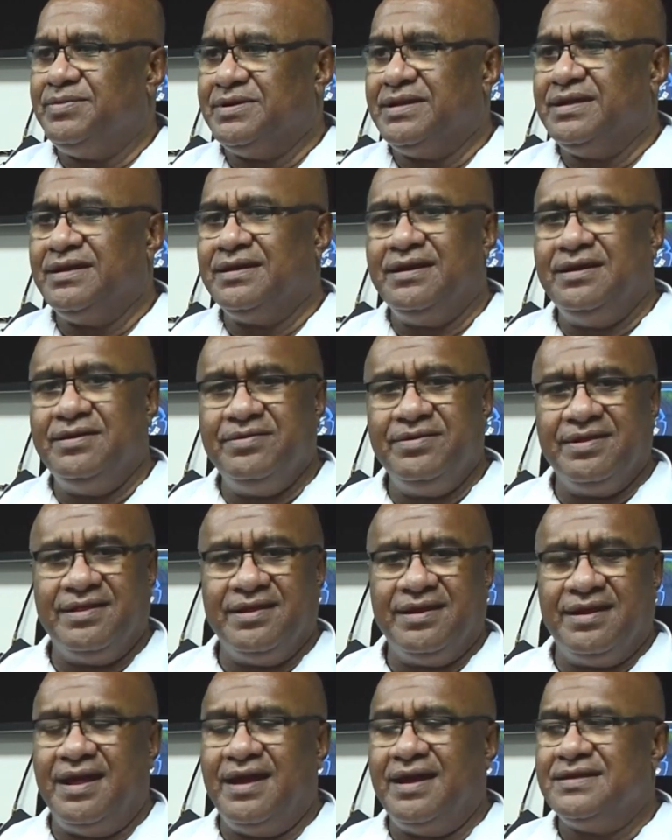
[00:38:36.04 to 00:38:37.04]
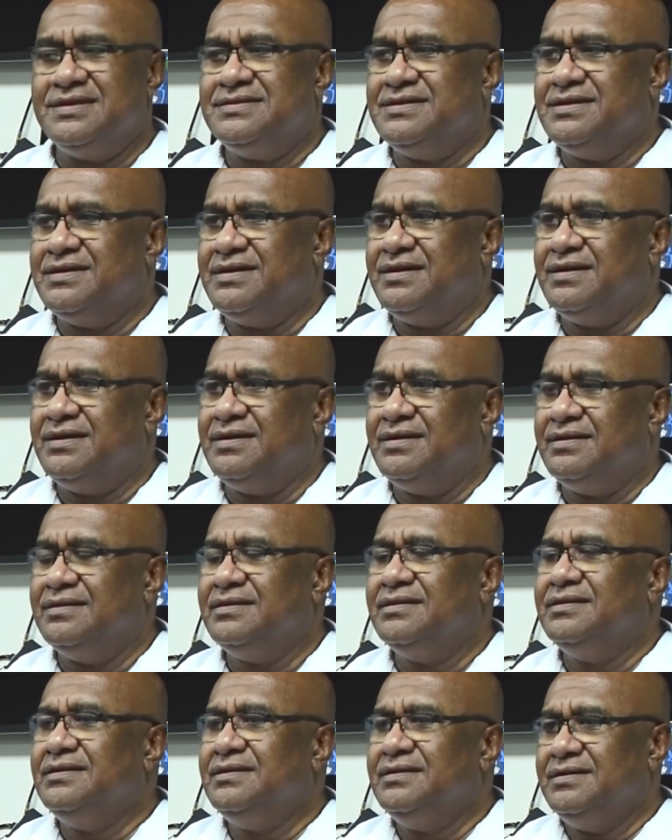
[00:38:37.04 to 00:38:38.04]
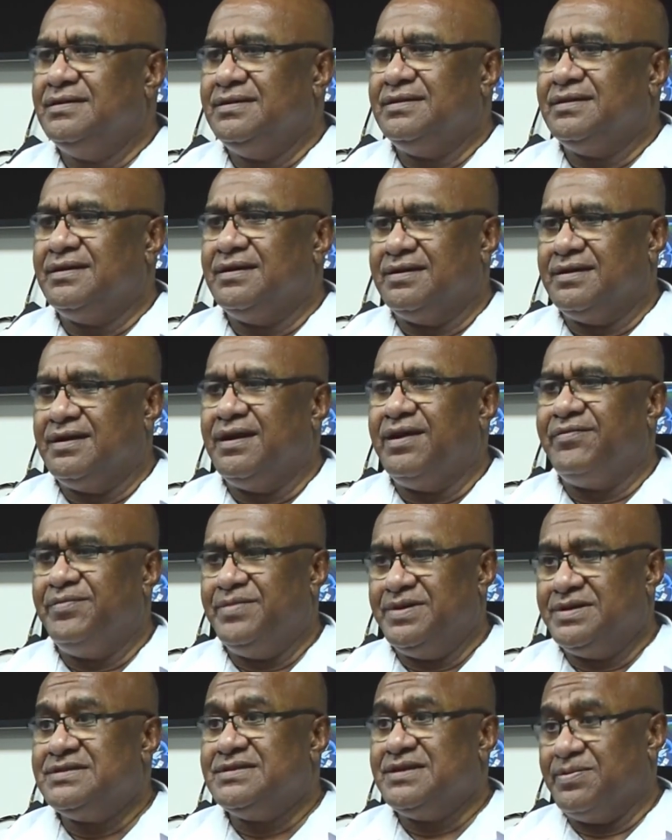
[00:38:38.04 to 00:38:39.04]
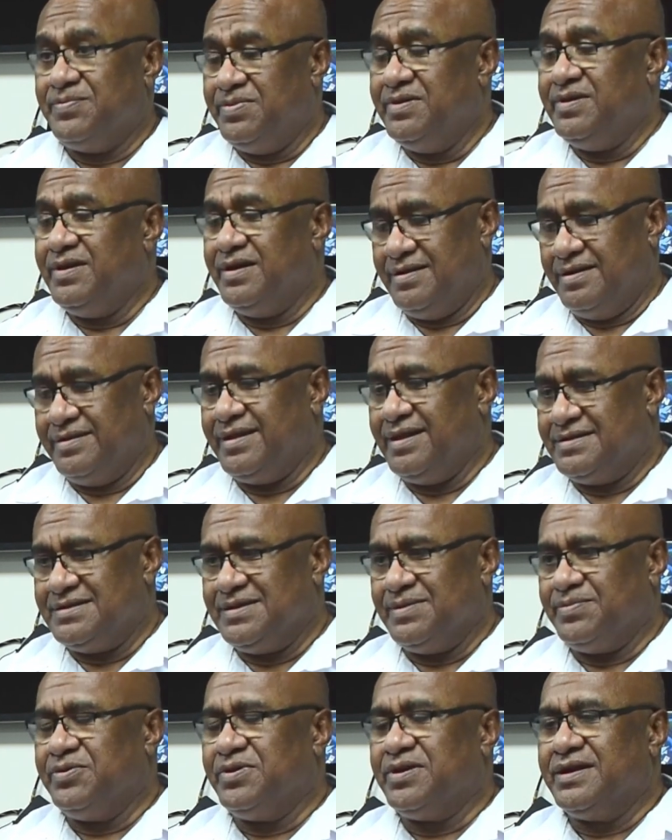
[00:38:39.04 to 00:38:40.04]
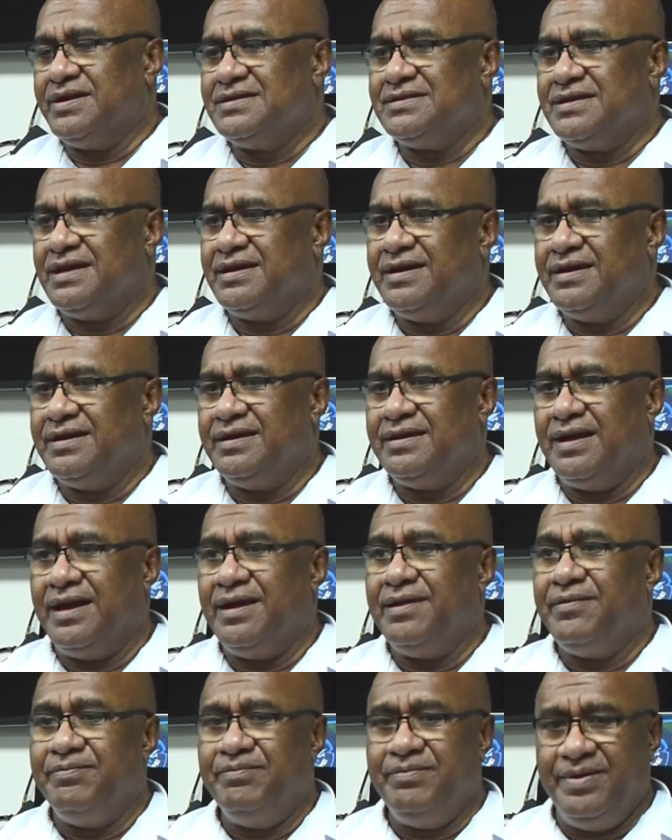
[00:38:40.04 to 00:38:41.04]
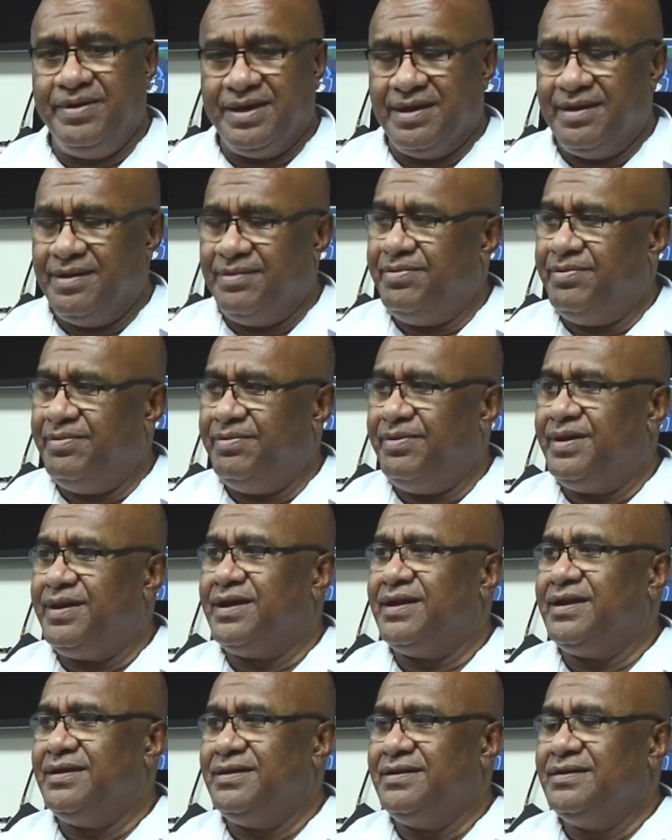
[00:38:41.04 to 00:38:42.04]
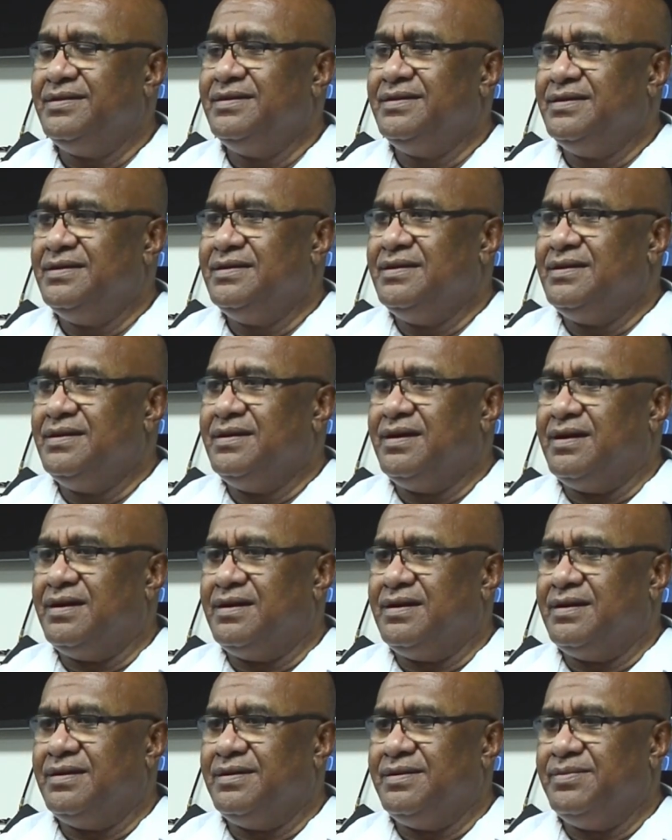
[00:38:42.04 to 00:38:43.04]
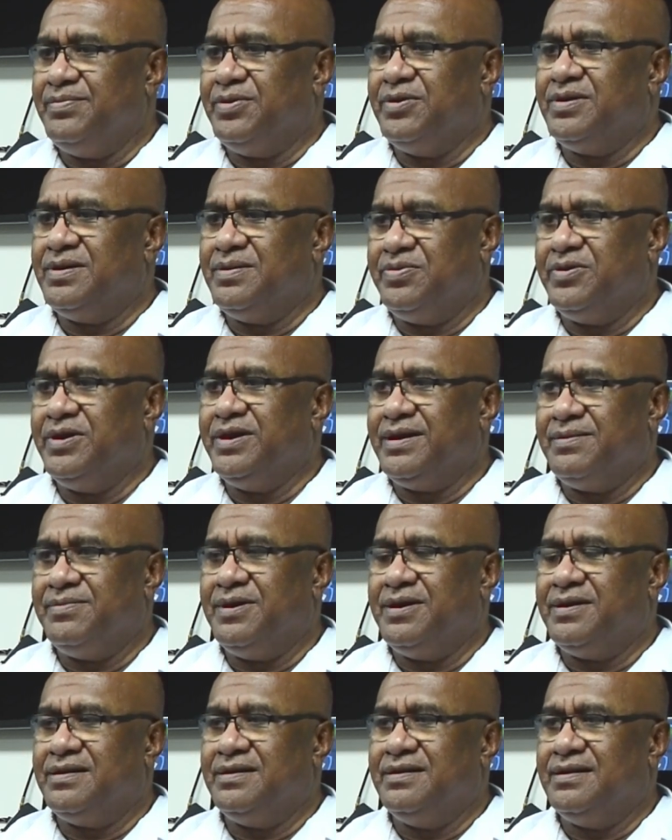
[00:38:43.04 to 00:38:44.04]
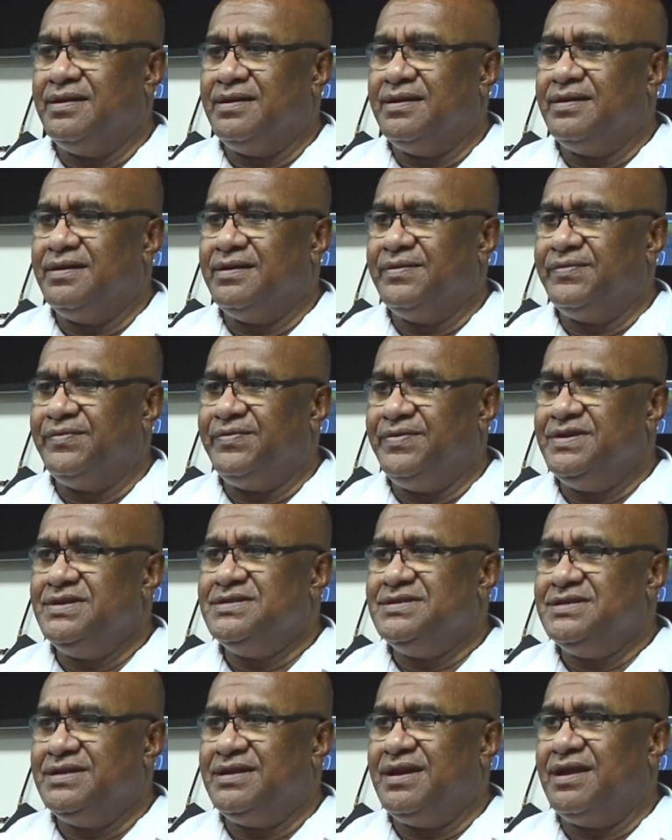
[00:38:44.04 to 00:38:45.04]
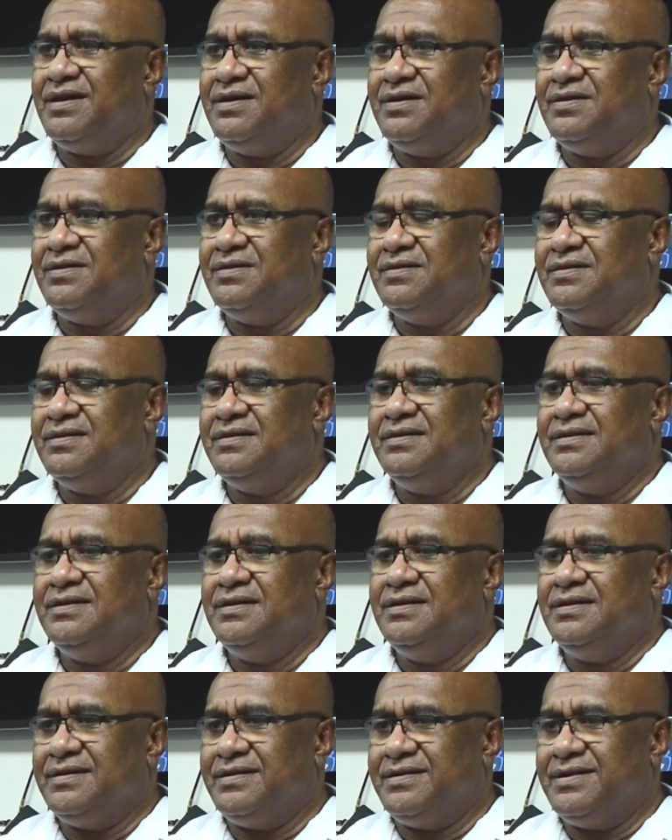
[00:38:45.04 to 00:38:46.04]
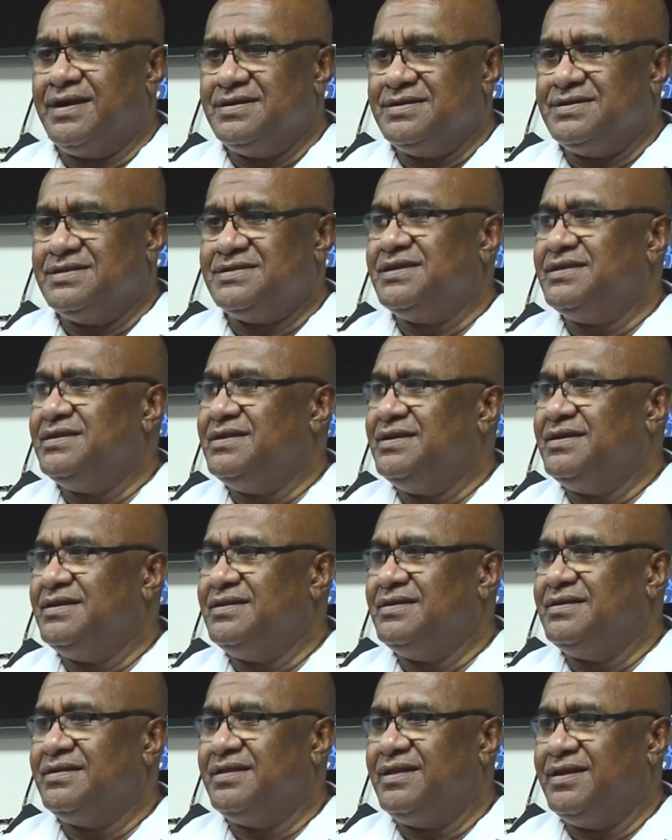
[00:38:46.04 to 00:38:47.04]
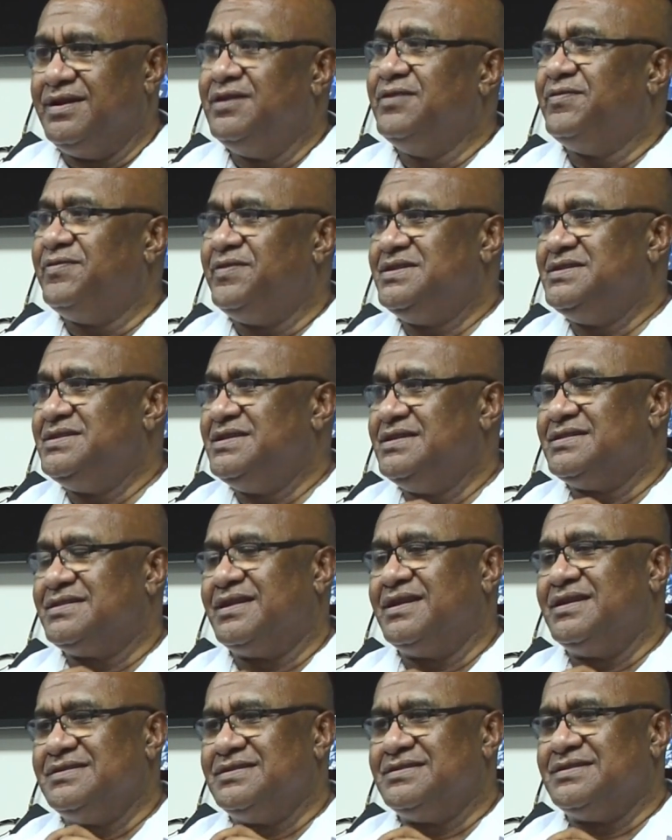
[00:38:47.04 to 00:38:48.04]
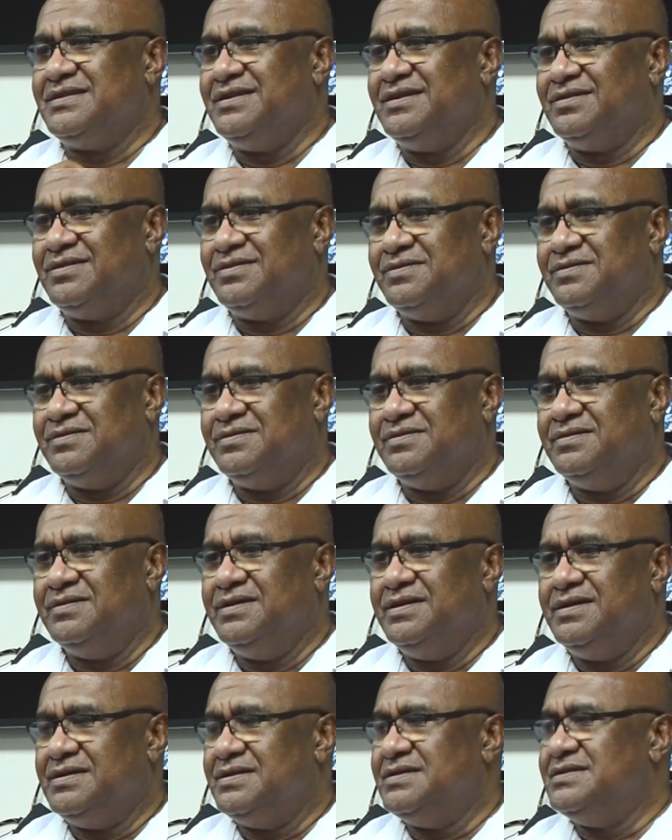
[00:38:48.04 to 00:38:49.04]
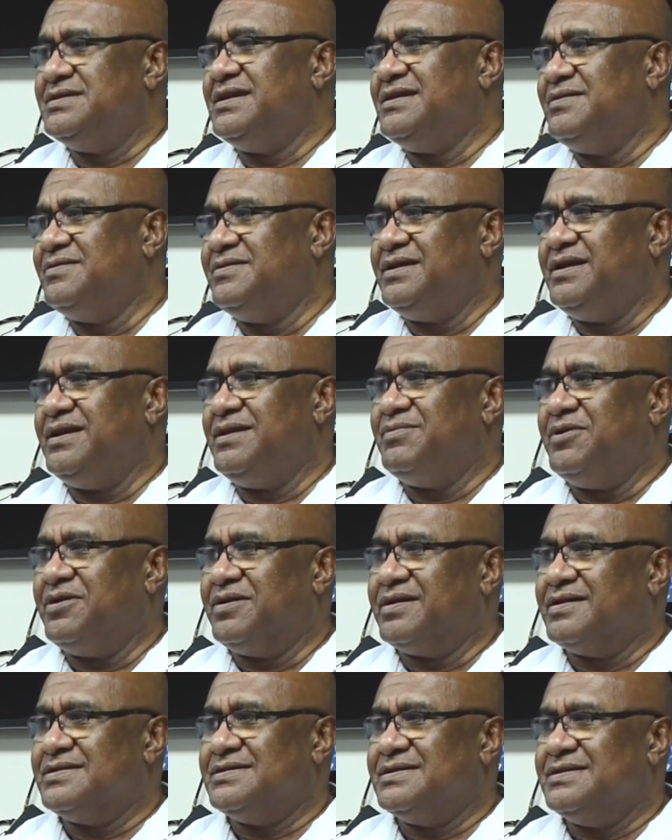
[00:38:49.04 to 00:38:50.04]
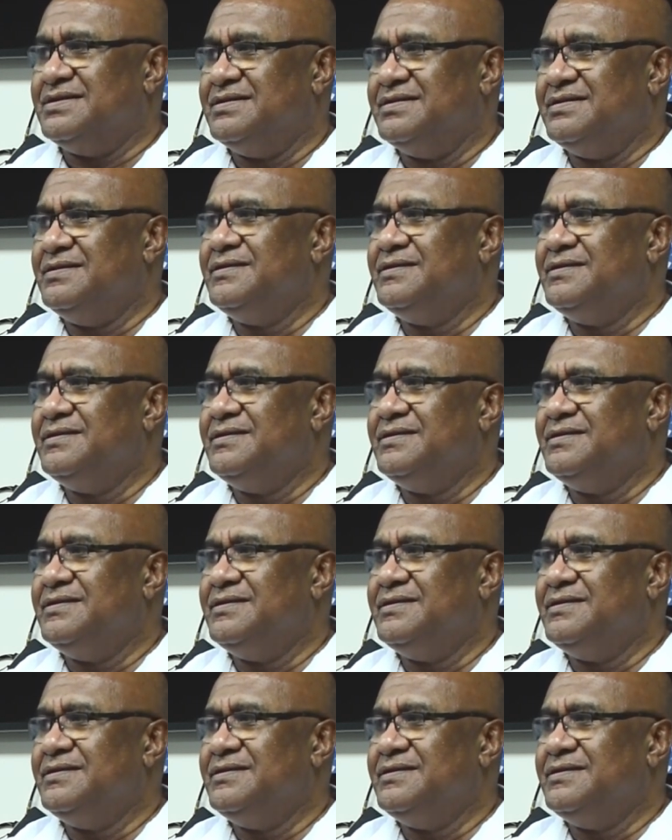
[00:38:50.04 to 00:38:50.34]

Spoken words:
Particularly with the large governments that support us, I make a very important point about Fiji now transitioning, the new Fiji is transitioning to genuine democracy.